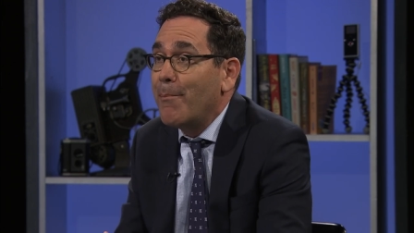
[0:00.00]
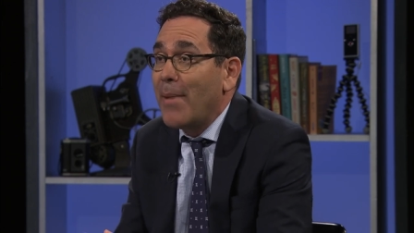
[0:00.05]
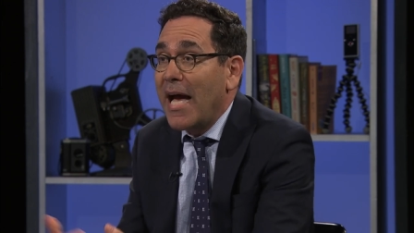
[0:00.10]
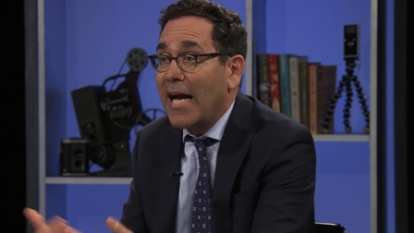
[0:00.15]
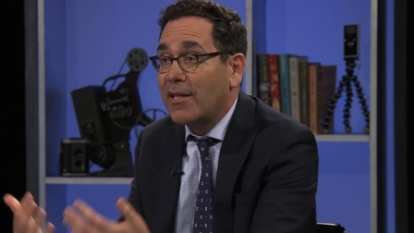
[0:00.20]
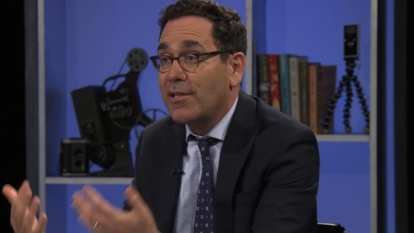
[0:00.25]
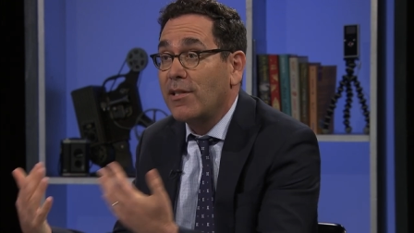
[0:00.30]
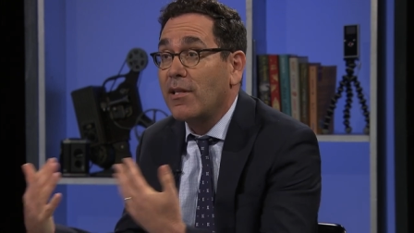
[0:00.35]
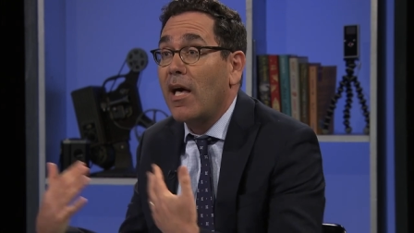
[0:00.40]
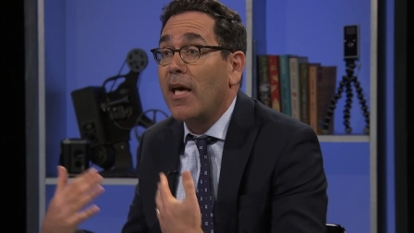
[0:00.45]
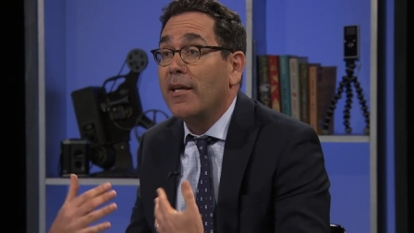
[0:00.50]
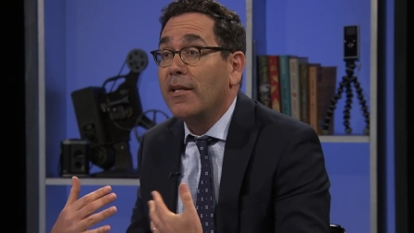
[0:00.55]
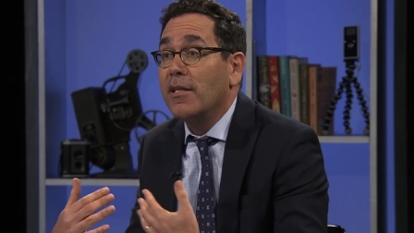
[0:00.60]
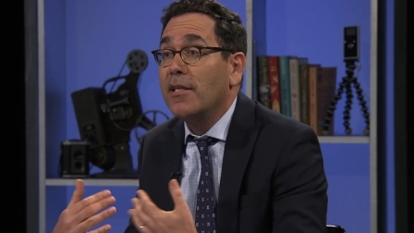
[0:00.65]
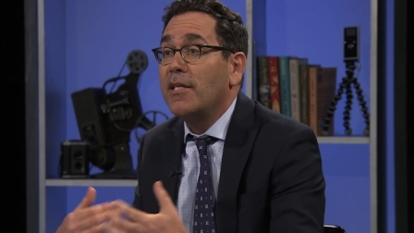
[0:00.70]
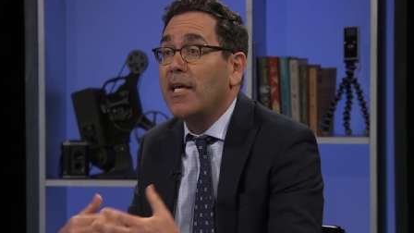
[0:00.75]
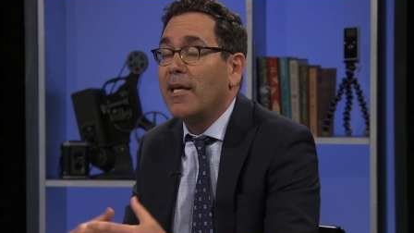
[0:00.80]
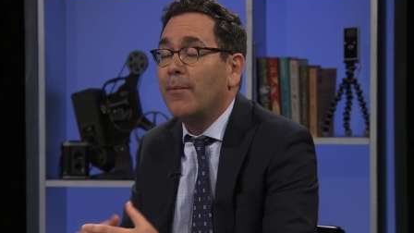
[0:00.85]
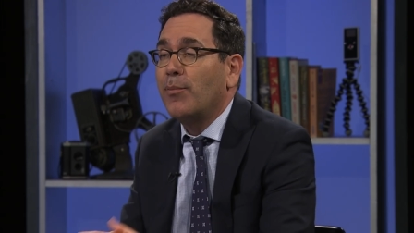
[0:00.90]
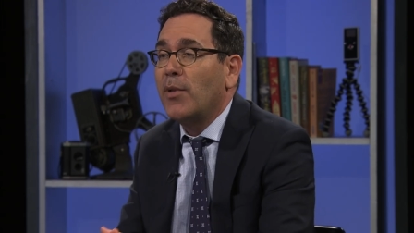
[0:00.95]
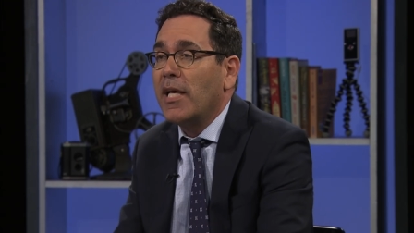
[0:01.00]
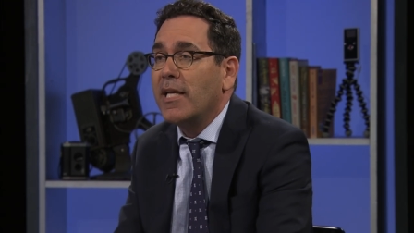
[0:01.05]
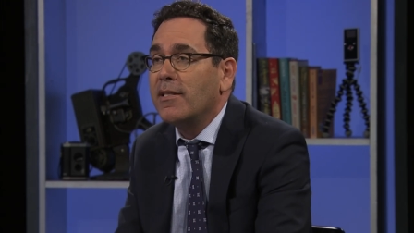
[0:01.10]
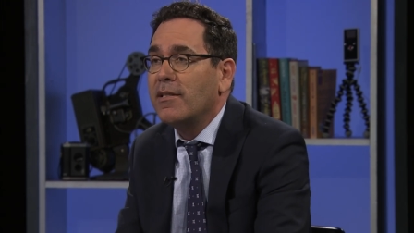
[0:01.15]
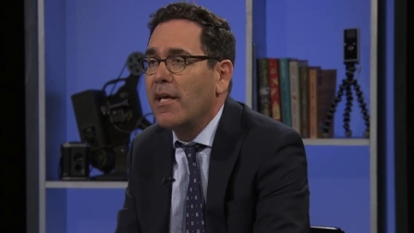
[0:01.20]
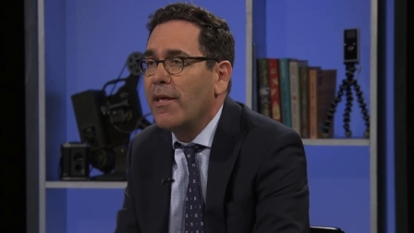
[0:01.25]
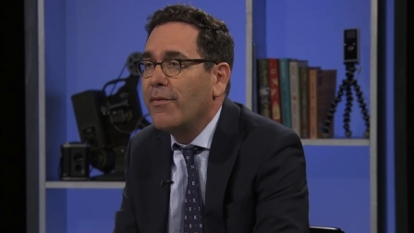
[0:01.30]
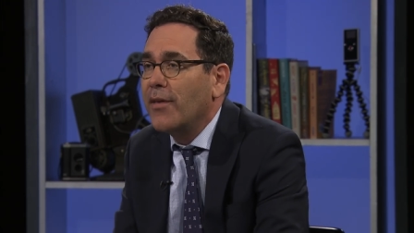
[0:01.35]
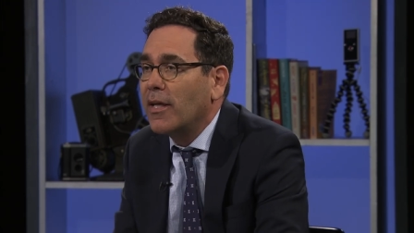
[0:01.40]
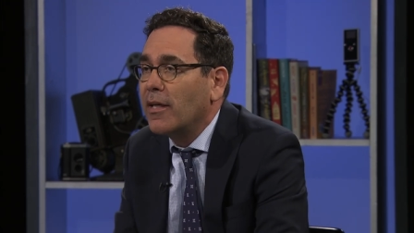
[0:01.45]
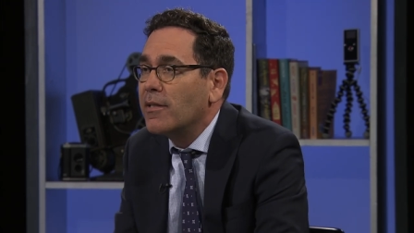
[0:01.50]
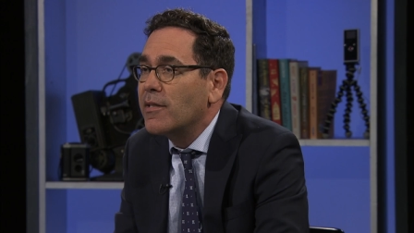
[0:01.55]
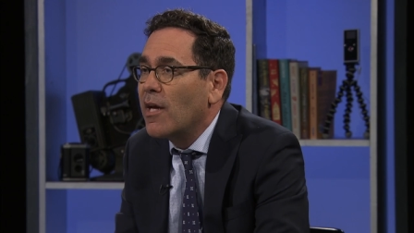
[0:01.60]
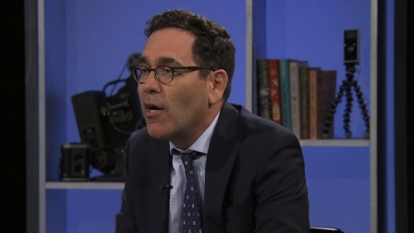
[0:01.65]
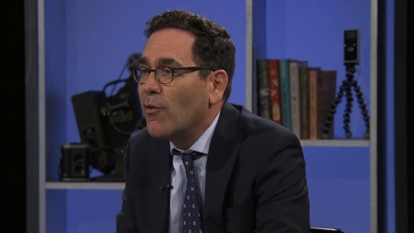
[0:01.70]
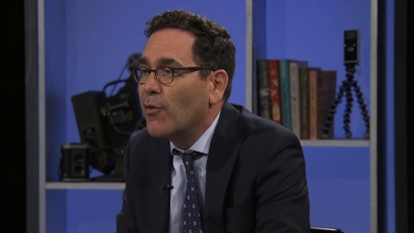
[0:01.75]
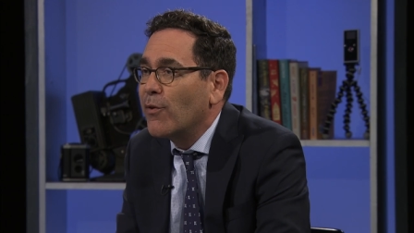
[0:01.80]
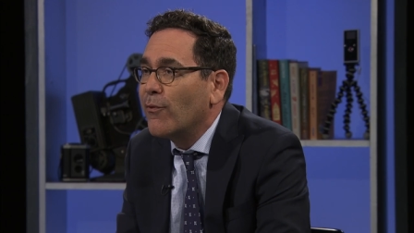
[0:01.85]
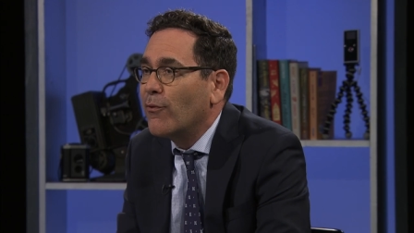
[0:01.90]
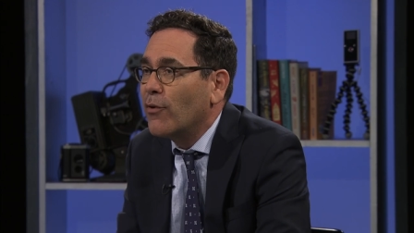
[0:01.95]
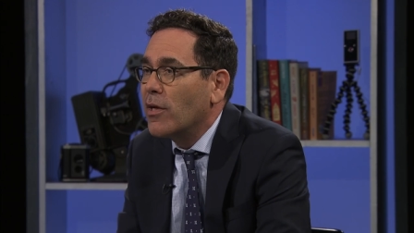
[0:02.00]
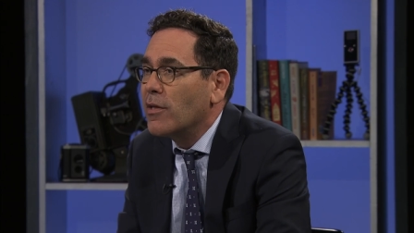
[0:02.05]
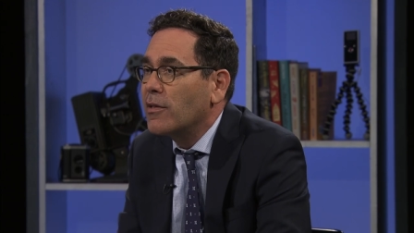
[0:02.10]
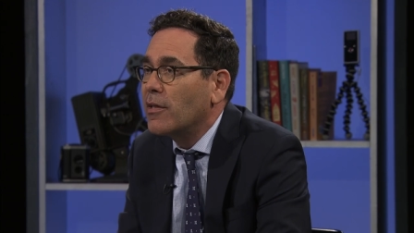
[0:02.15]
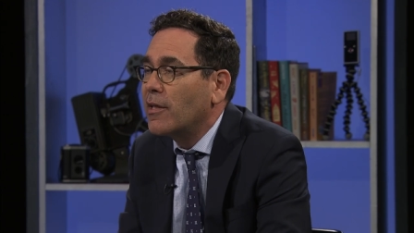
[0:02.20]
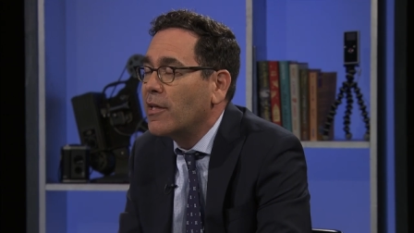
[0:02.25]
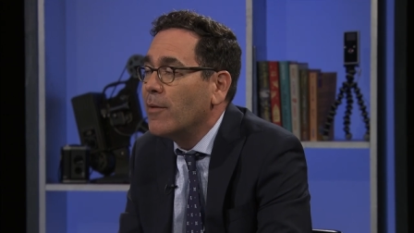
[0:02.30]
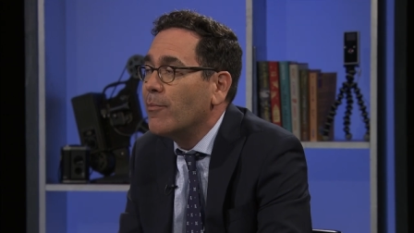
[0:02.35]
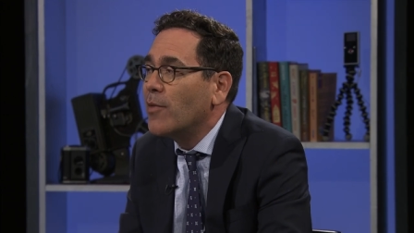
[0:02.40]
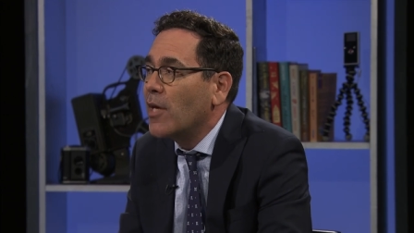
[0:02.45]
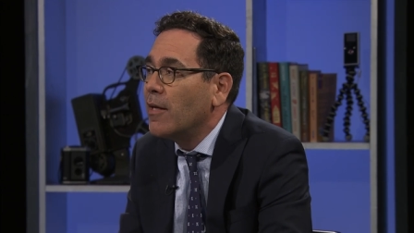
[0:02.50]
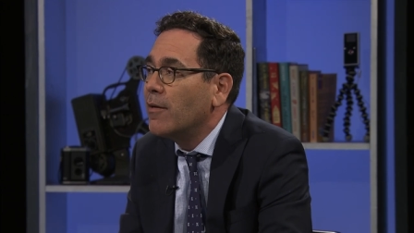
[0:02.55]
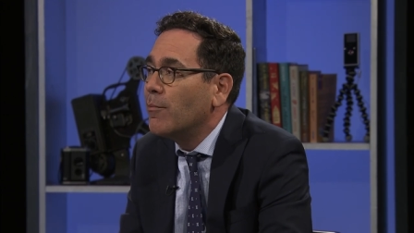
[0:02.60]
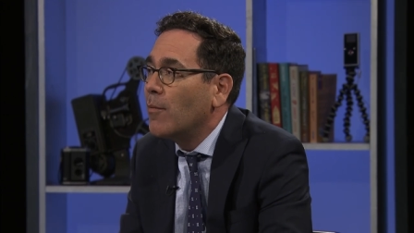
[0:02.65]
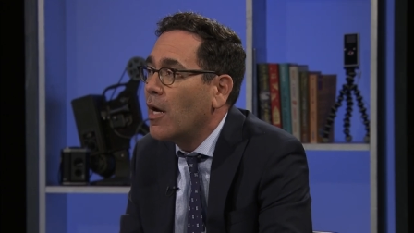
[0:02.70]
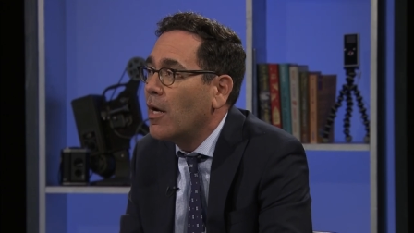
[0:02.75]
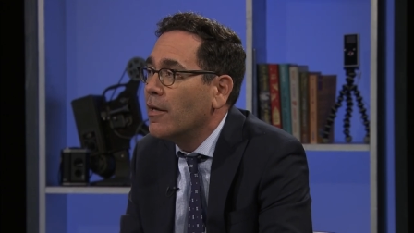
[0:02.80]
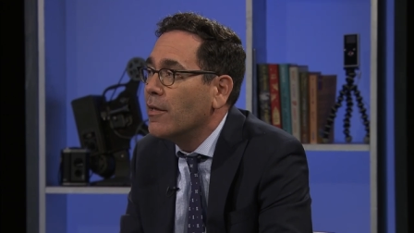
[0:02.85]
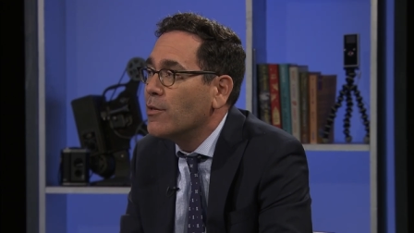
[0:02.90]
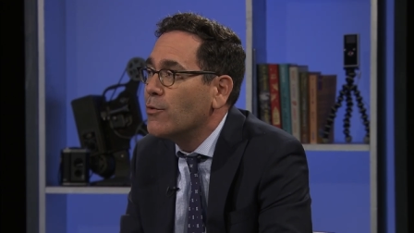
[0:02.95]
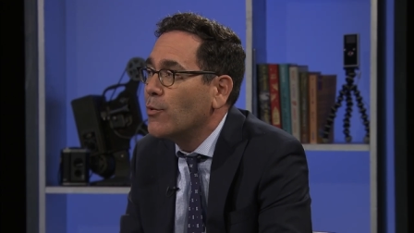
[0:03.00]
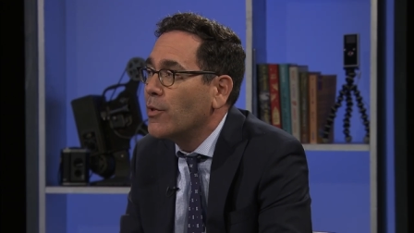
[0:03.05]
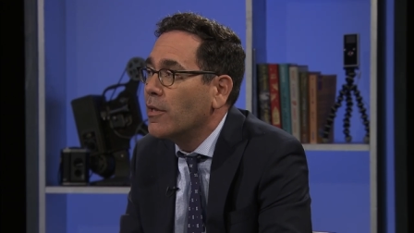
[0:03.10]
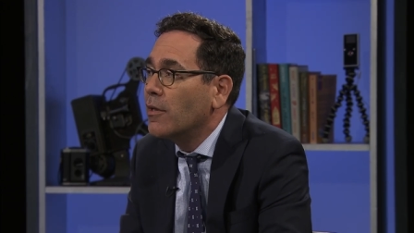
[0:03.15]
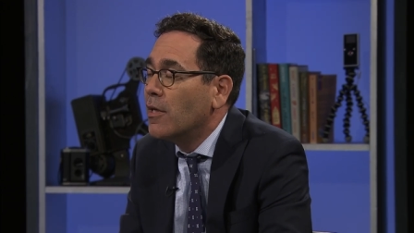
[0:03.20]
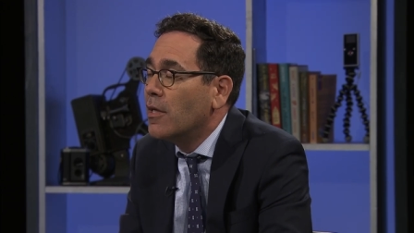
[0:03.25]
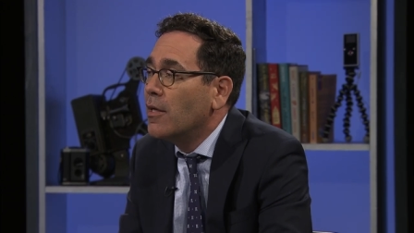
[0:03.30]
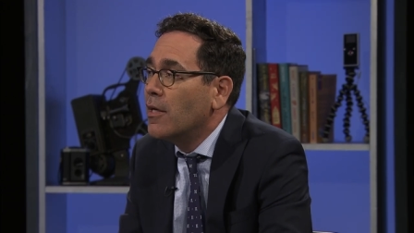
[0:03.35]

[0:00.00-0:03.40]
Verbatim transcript: backsliding to take place, and I think it's healthy for us to keep that in mind as we...